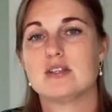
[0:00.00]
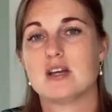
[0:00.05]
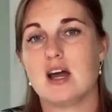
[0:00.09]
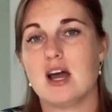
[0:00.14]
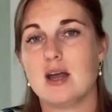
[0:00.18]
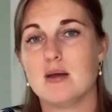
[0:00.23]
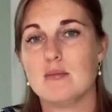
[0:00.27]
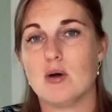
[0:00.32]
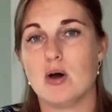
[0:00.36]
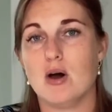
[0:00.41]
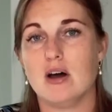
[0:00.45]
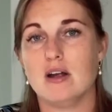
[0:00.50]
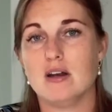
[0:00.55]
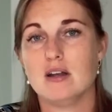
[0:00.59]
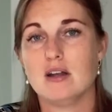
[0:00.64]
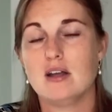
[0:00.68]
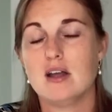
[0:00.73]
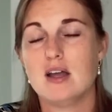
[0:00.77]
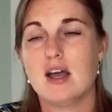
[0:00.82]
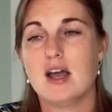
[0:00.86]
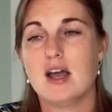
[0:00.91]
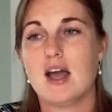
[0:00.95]
time on,
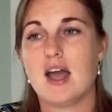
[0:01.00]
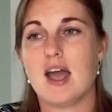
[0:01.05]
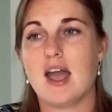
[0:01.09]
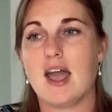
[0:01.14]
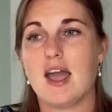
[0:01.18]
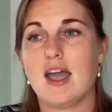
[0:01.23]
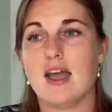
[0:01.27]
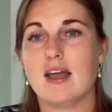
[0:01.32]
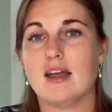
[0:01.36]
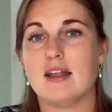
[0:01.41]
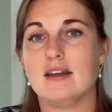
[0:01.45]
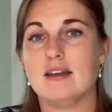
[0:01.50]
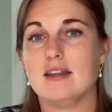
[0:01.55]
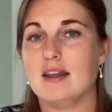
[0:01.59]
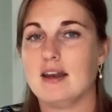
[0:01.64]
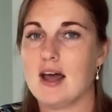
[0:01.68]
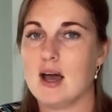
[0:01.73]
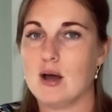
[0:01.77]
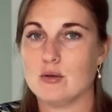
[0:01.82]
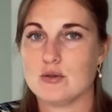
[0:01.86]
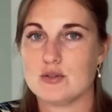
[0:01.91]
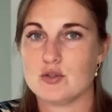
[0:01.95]
and then
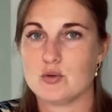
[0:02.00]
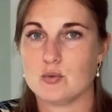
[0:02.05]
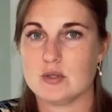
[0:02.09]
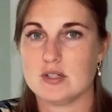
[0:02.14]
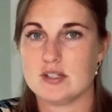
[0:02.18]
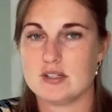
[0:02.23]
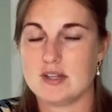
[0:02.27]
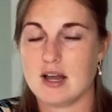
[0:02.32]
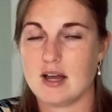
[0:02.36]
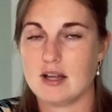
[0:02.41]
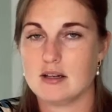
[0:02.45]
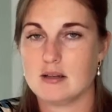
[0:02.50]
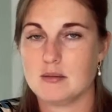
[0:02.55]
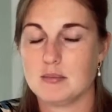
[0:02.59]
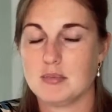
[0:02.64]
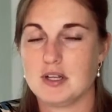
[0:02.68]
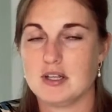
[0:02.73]
outsource that.